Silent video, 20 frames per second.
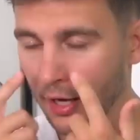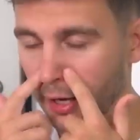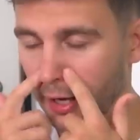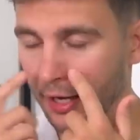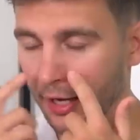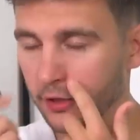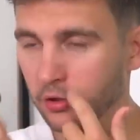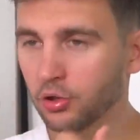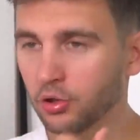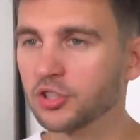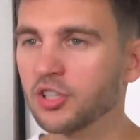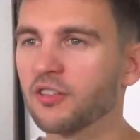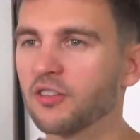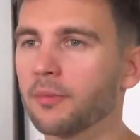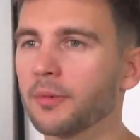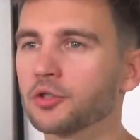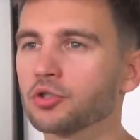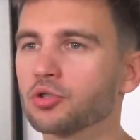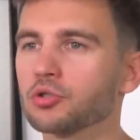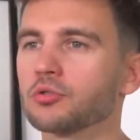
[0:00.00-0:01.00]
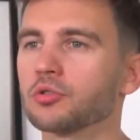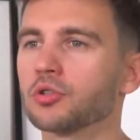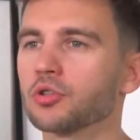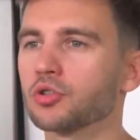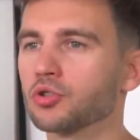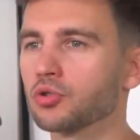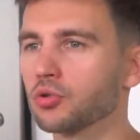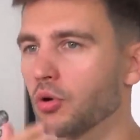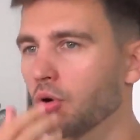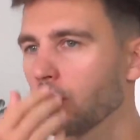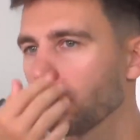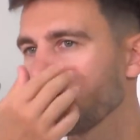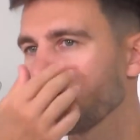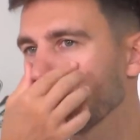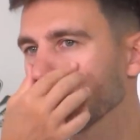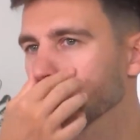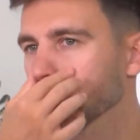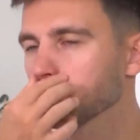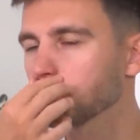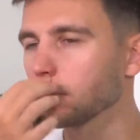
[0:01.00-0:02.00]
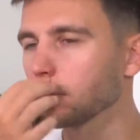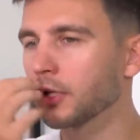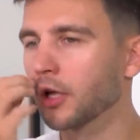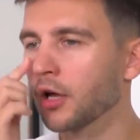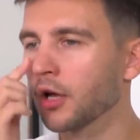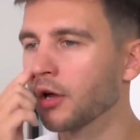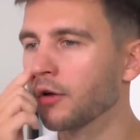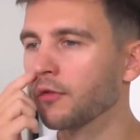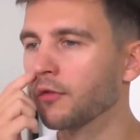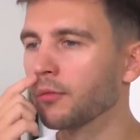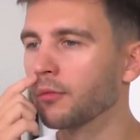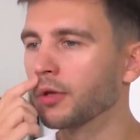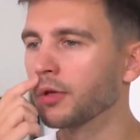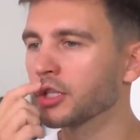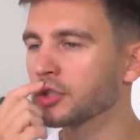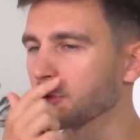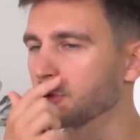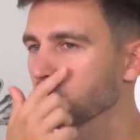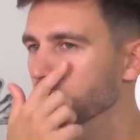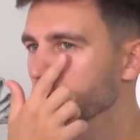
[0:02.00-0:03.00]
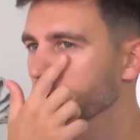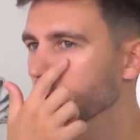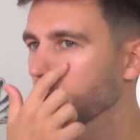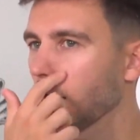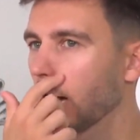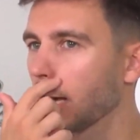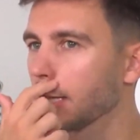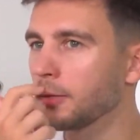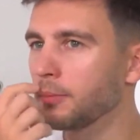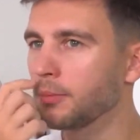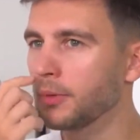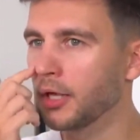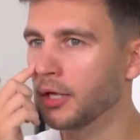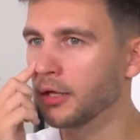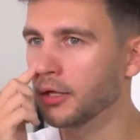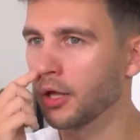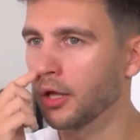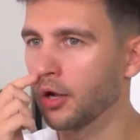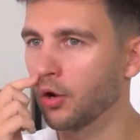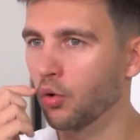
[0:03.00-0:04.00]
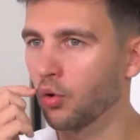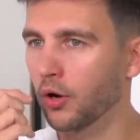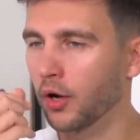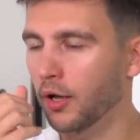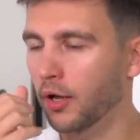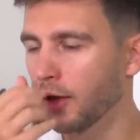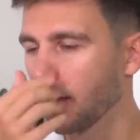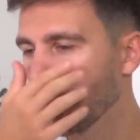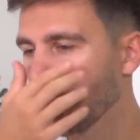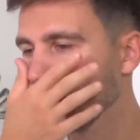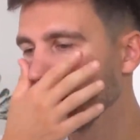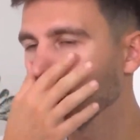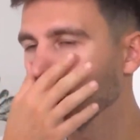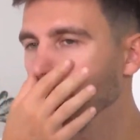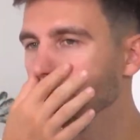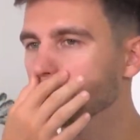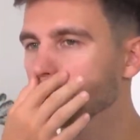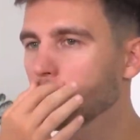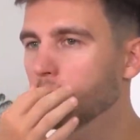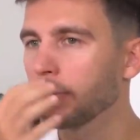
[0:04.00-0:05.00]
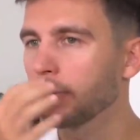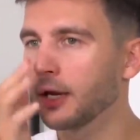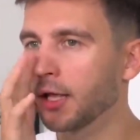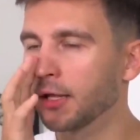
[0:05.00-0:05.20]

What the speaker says: you to lift the wings of the nose up. This means that relaxation has occurred, friends, before we begin